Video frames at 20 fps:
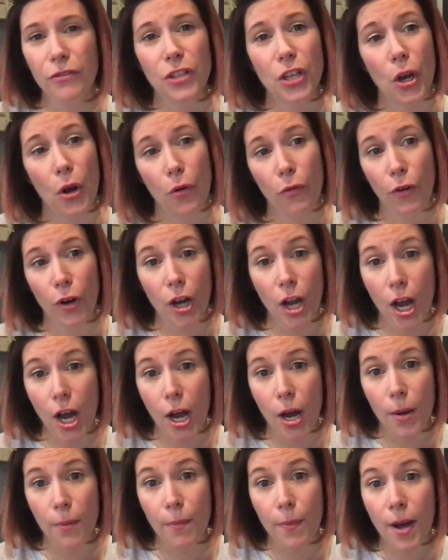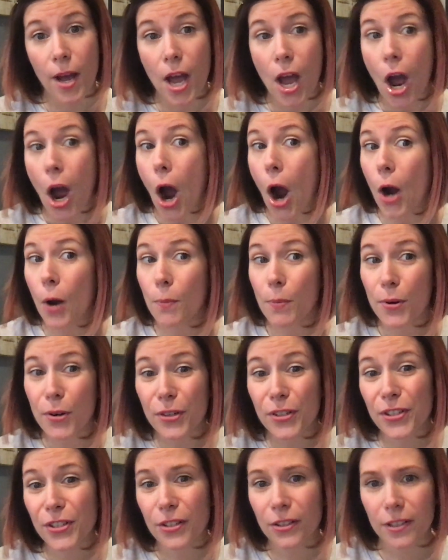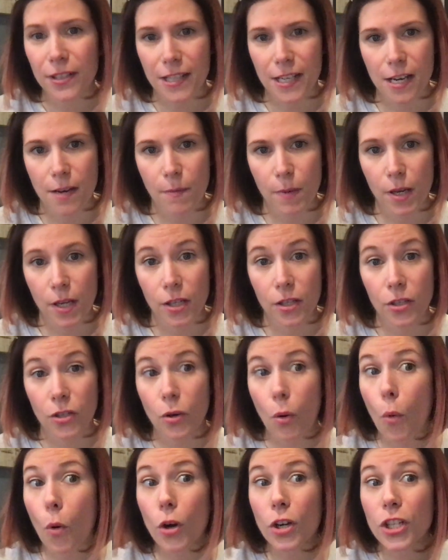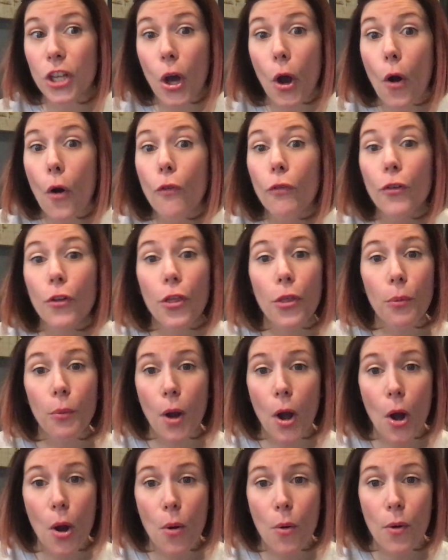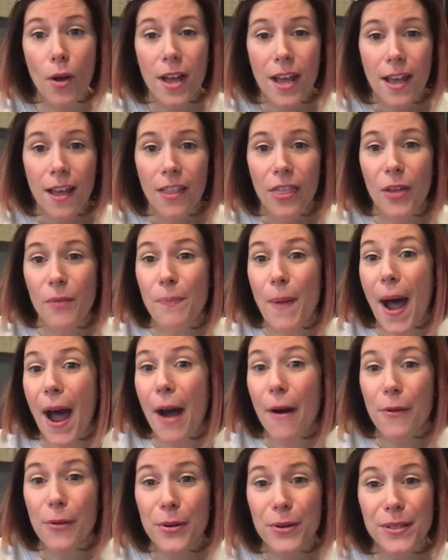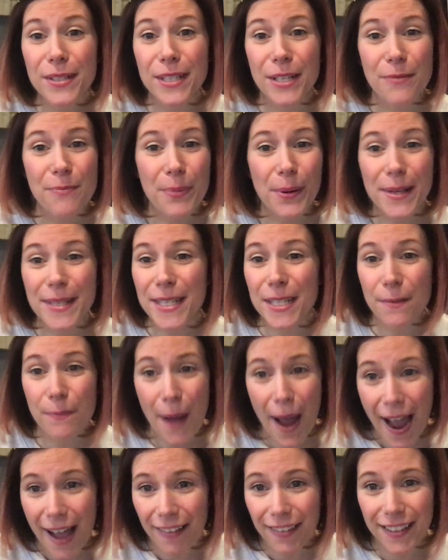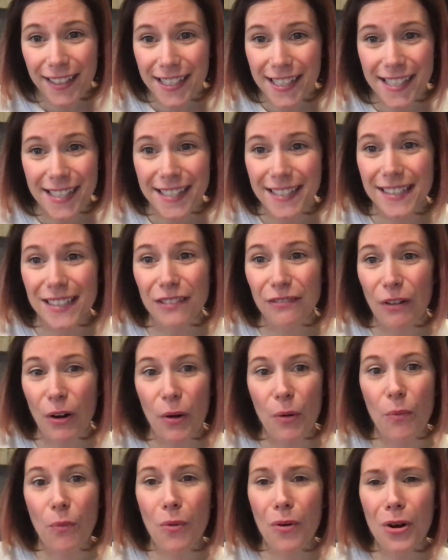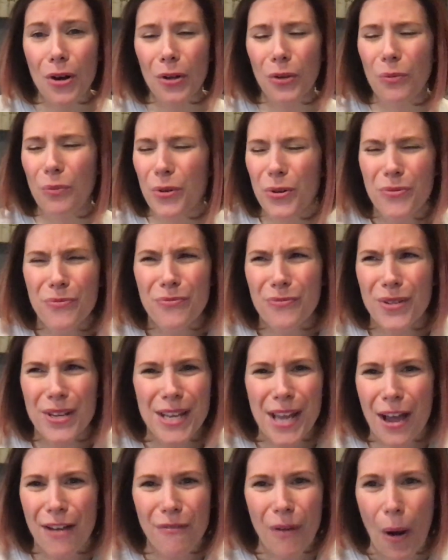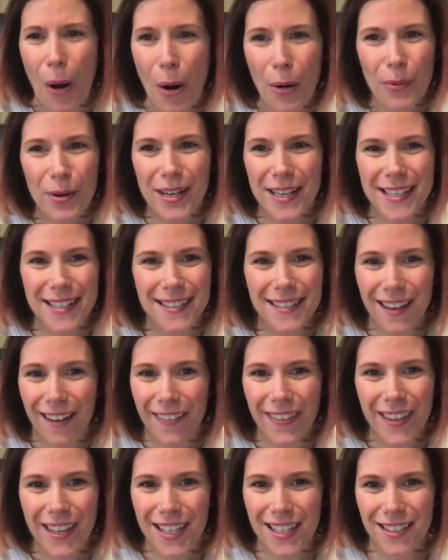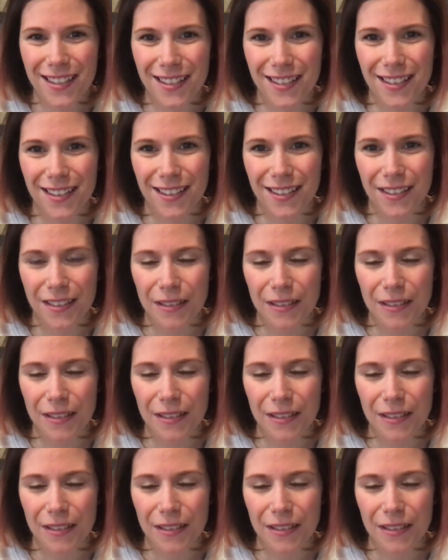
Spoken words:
to overcome our personal demons or to overthrow the powers and principalities of our world, wouldn't we have already done this?